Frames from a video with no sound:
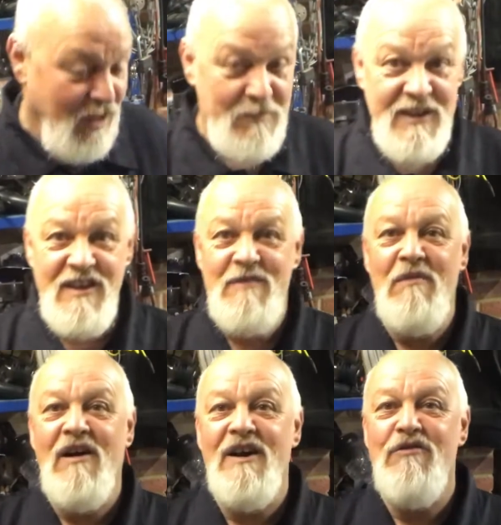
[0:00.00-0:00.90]
This is
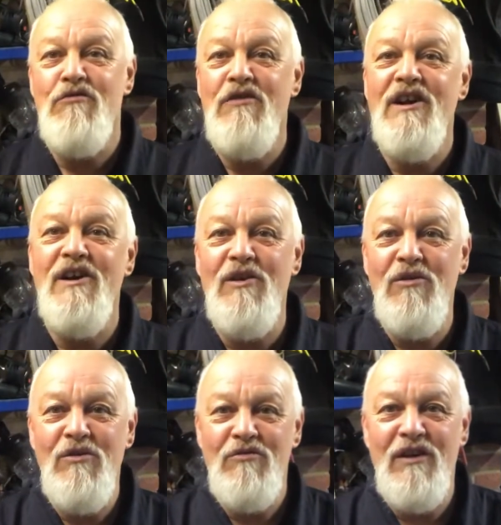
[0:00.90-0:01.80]
my
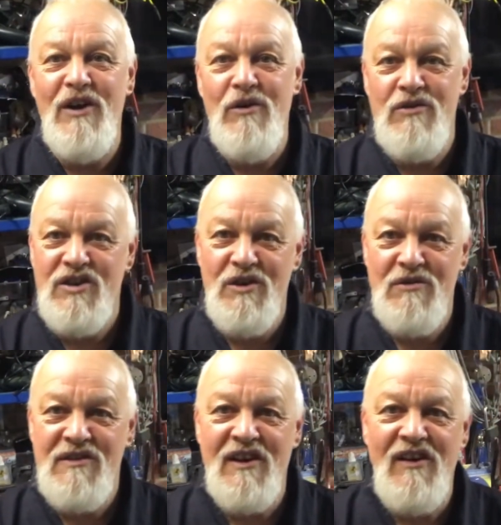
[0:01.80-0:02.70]
real
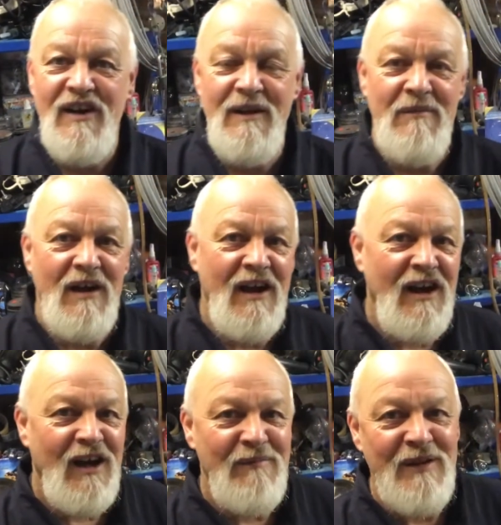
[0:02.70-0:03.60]
chill time.
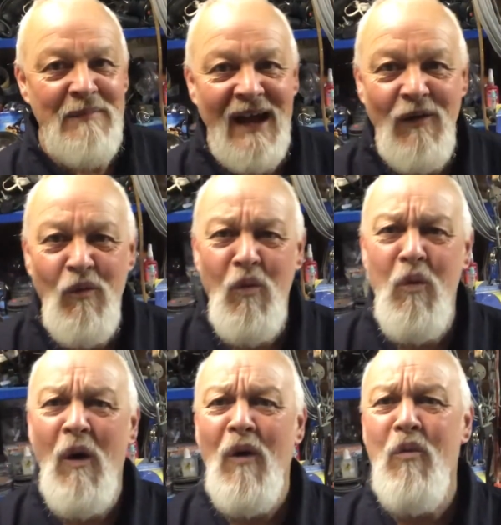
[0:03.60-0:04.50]
No matter
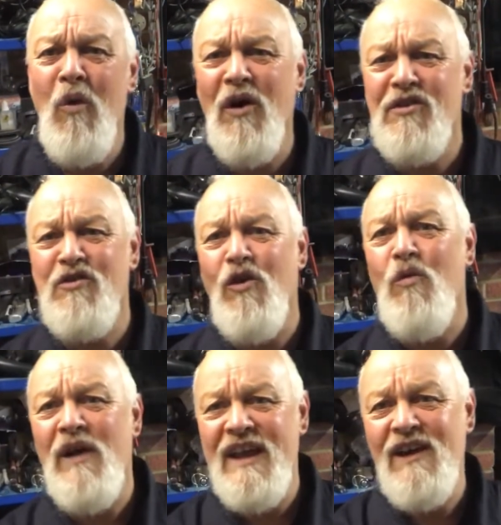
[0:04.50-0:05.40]
what sort
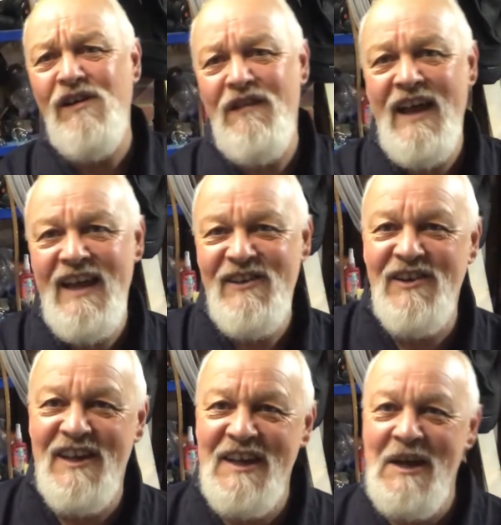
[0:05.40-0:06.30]
of week I've had, I
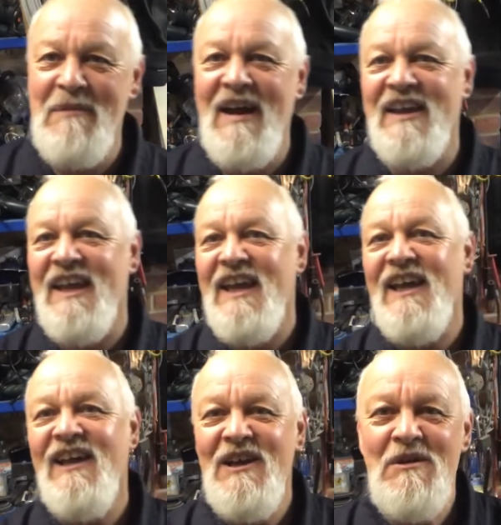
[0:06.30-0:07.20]
can come out
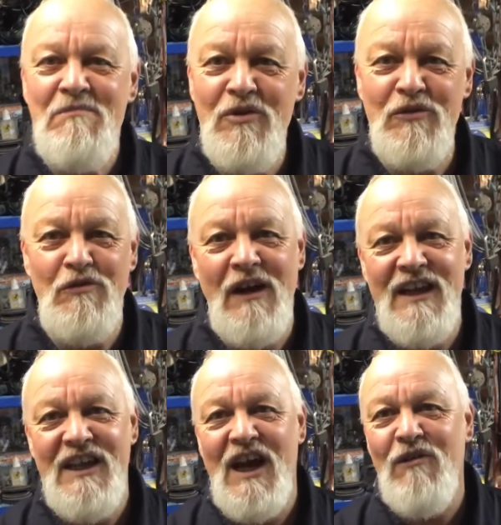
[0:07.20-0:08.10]
here, put the
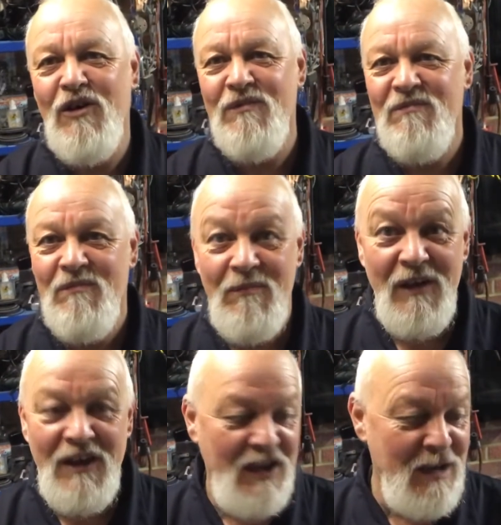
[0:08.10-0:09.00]
radio on,
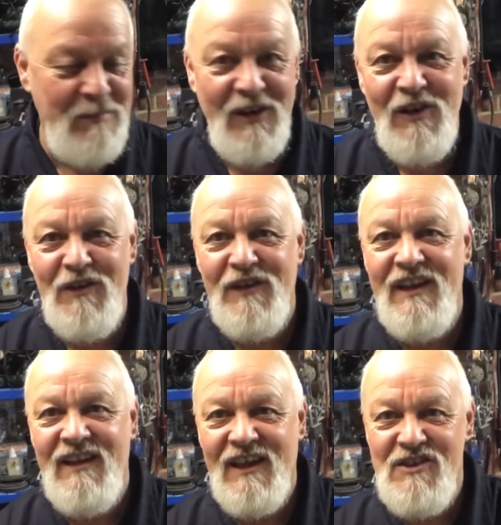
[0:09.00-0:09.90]
cup of
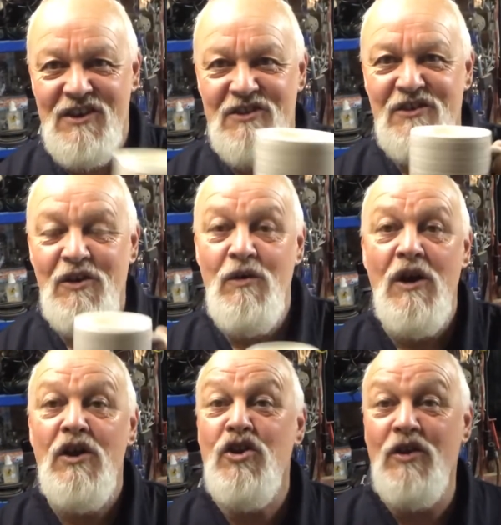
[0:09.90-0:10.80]
coffee, as you do,
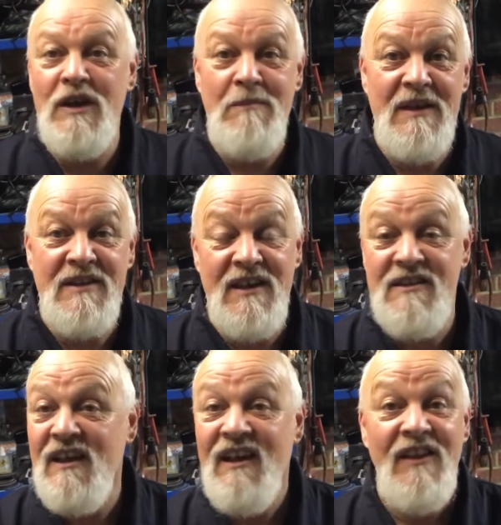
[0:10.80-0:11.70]
chalky
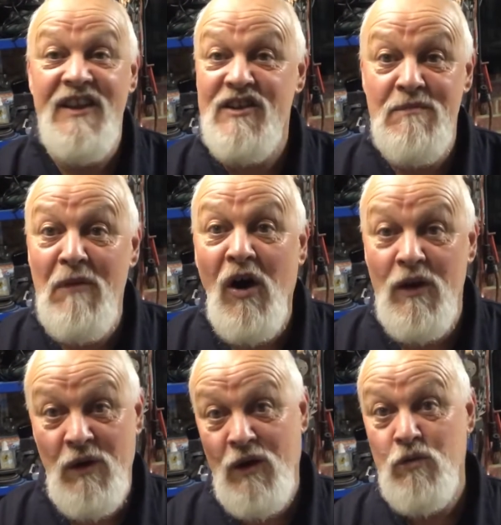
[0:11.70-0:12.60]
biscuits. This is my
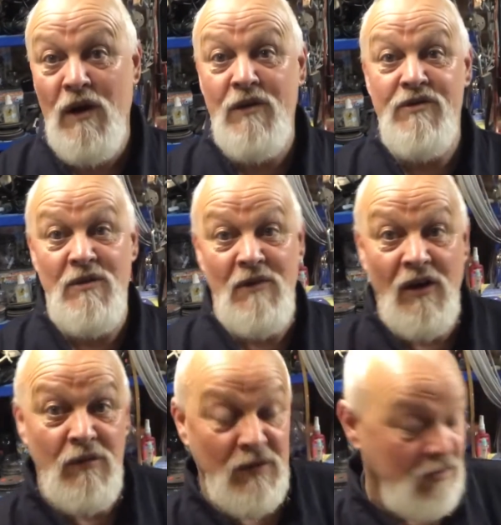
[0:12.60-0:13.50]
world. Welcome to
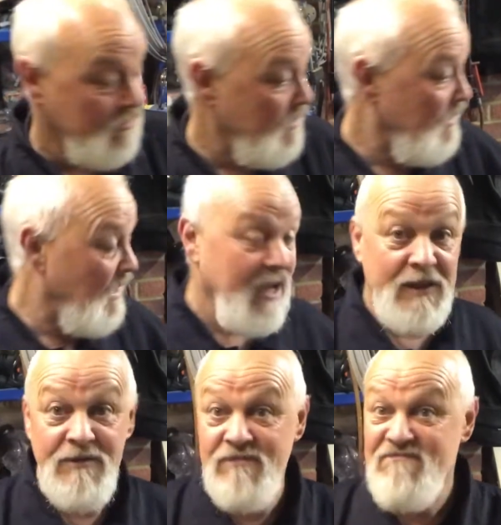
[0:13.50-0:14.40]
my world.
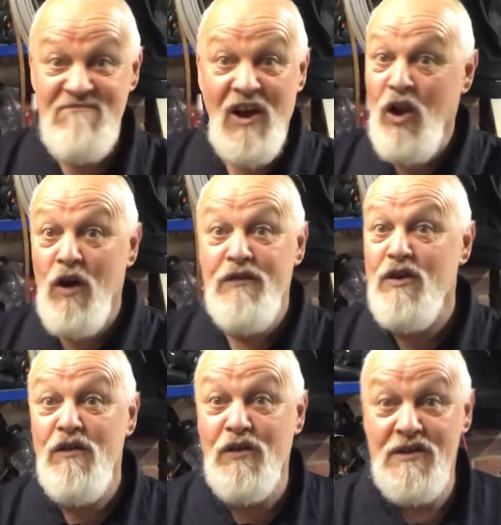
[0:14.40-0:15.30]
And a lot of
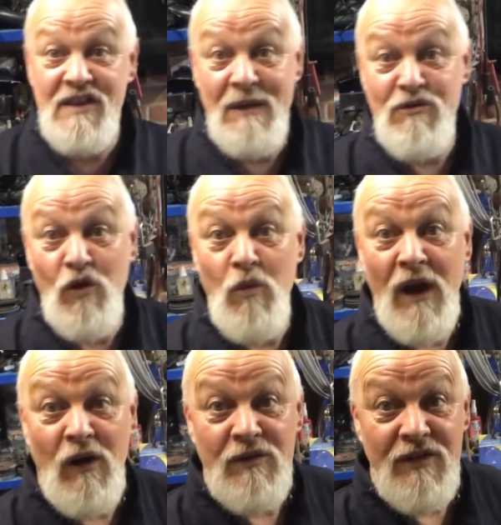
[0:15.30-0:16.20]
you have got the same sort of
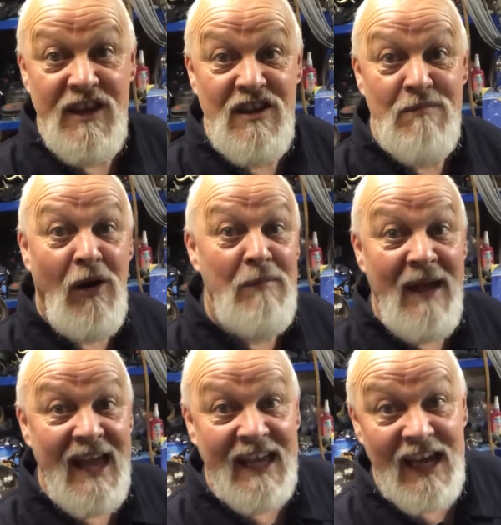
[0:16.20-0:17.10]
world. This is my
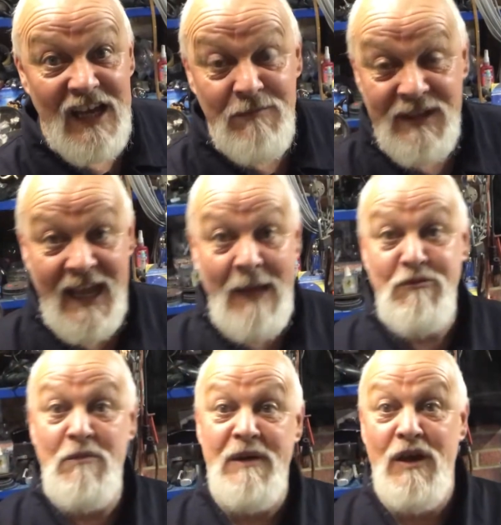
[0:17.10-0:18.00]
man cave, but it
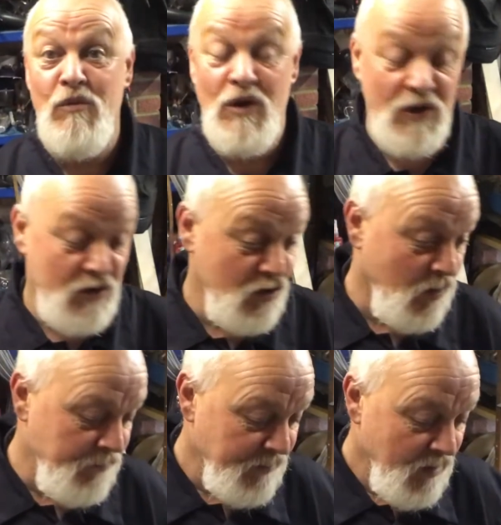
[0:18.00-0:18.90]
happens to be a
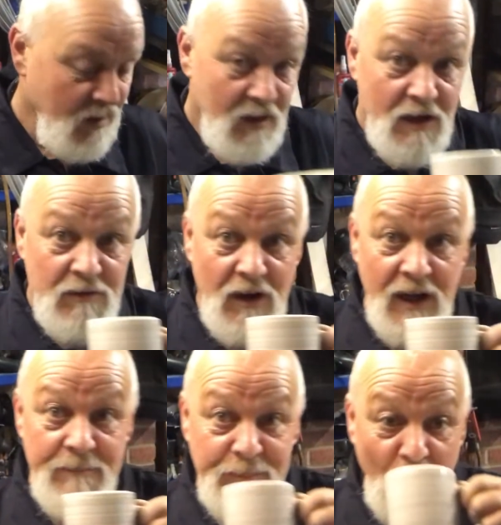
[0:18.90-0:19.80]
workshop. Right.